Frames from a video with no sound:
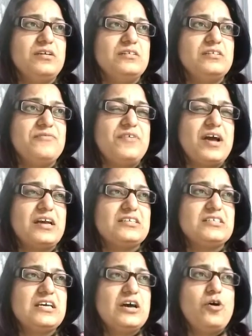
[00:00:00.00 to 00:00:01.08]
the
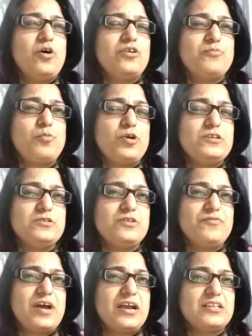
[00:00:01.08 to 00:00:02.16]
fact, or point to the
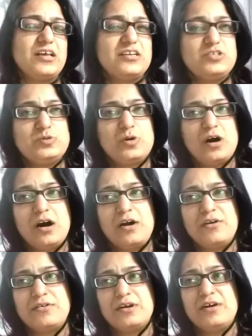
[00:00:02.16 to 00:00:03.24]
fact, that you
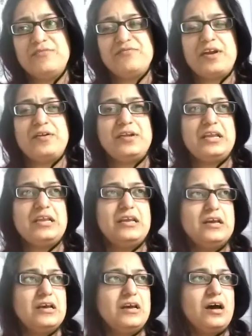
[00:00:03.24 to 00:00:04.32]
are very
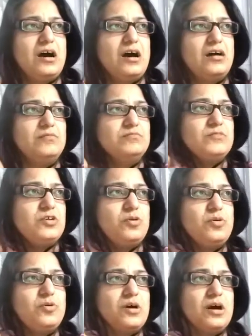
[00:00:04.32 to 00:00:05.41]

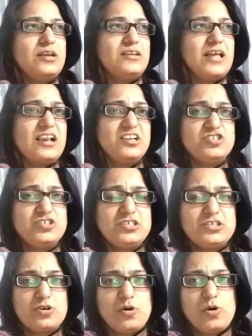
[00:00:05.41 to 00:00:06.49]

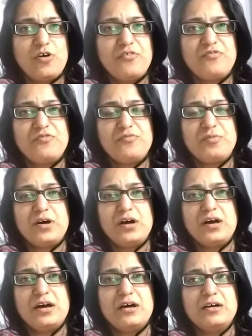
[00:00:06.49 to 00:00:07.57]
negligent of
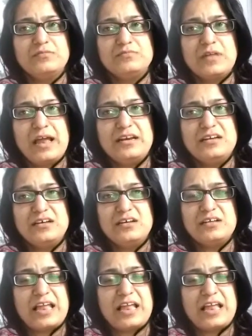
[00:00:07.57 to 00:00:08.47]
and